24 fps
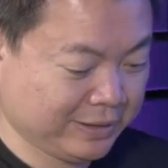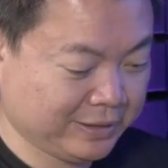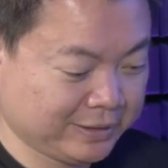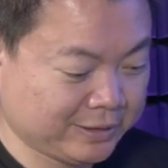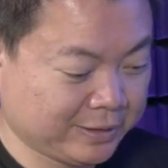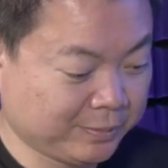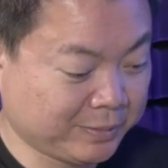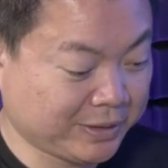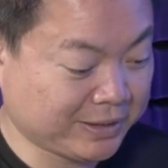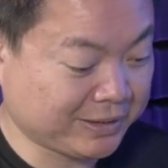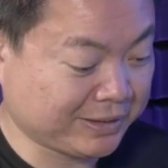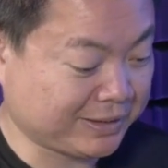
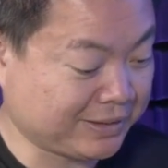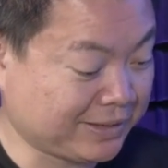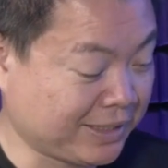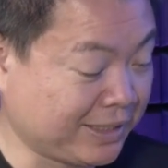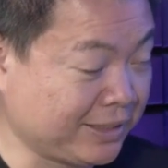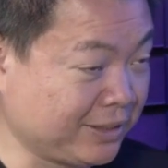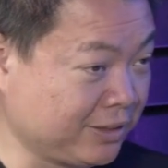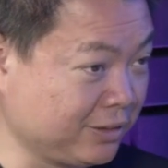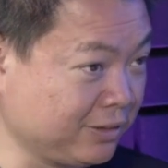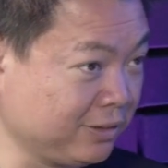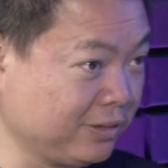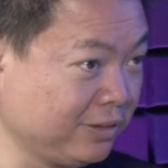something that's
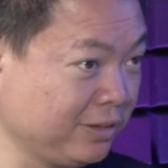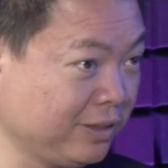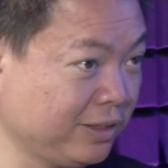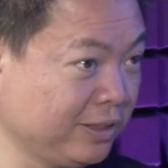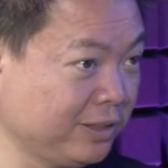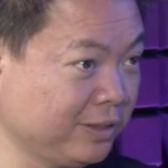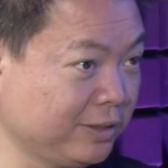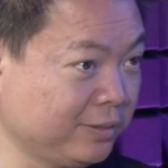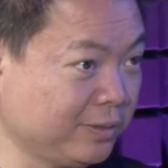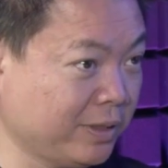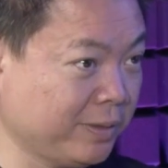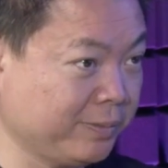exciting.
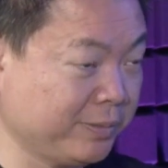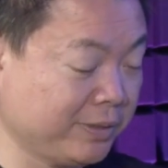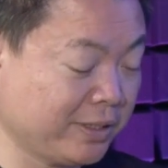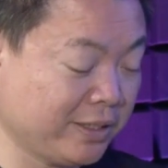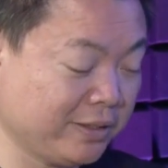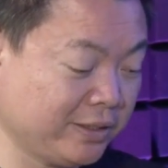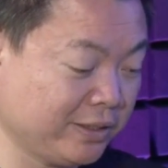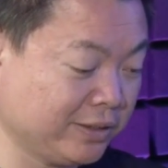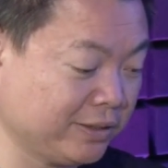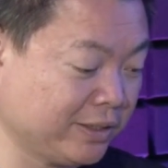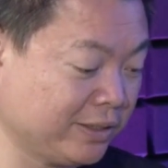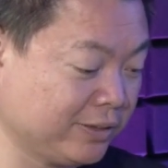Um, I mean,
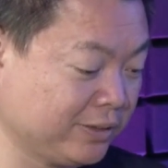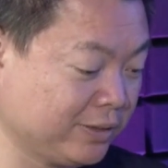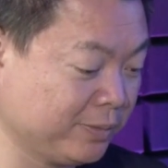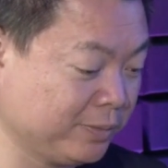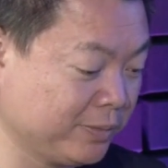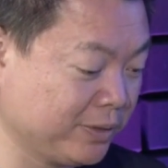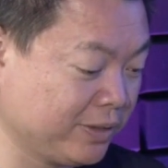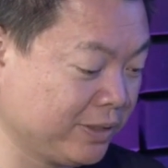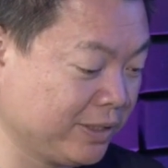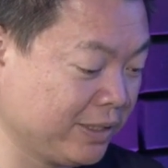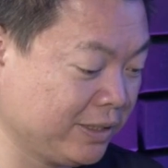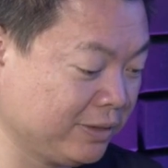yeah. I think that's
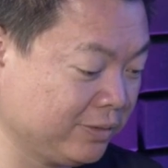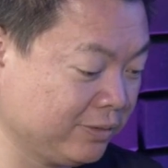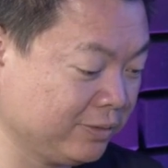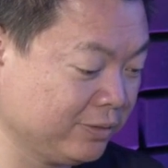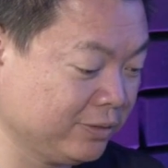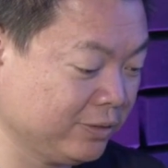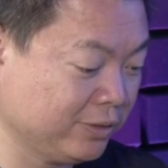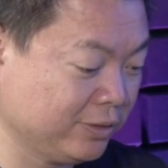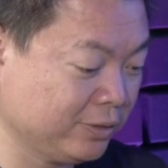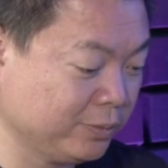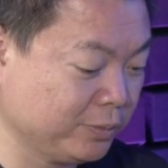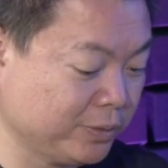something that
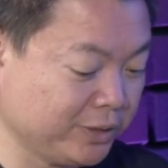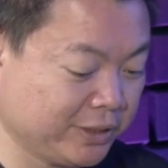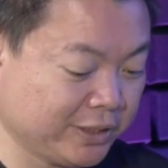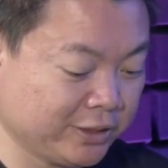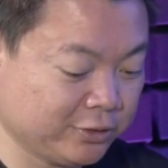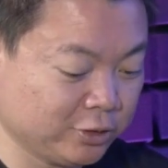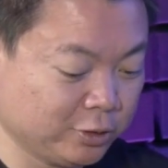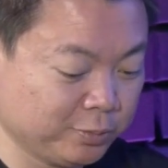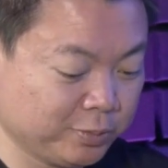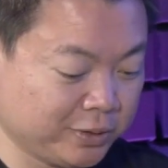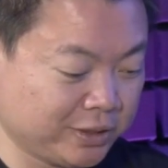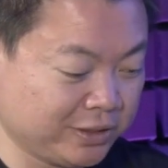you know when you
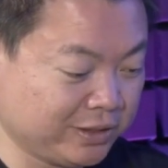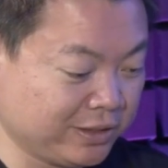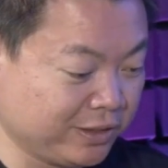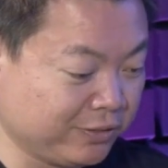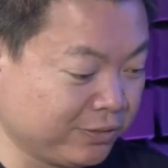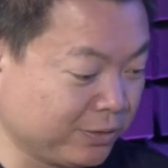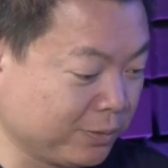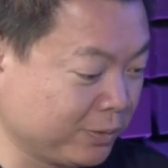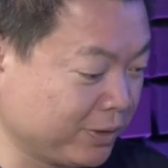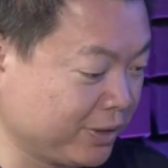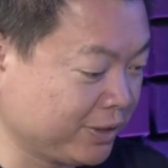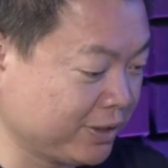guys open, I
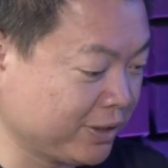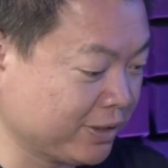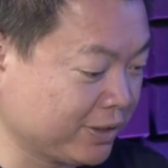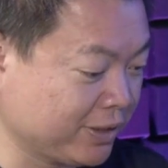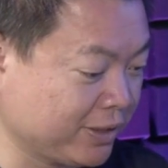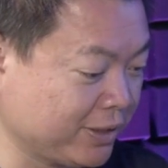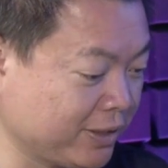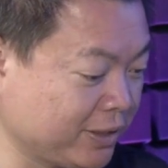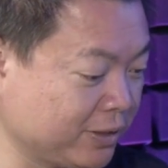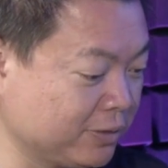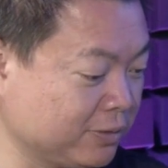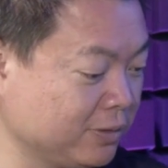definitely want to check
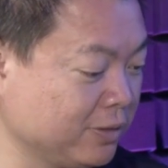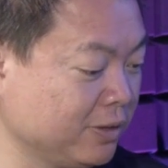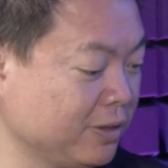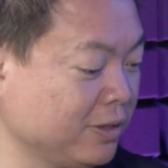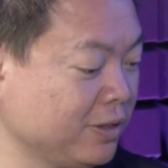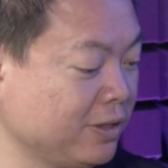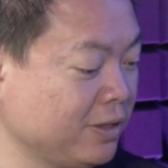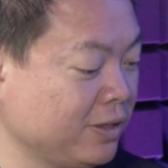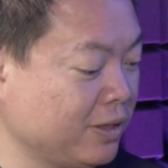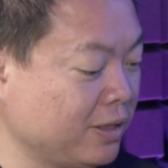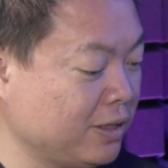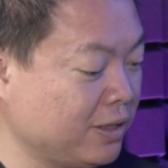that out. Of
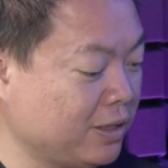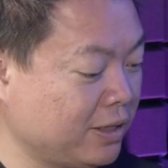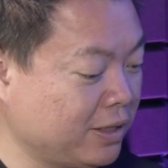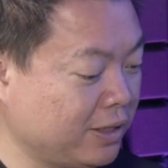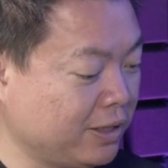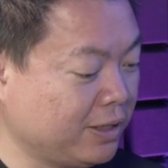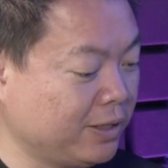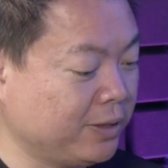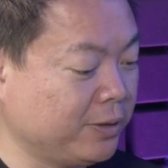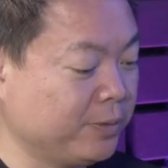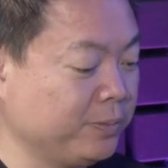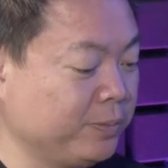course,
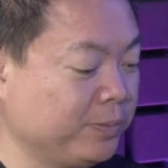i be um,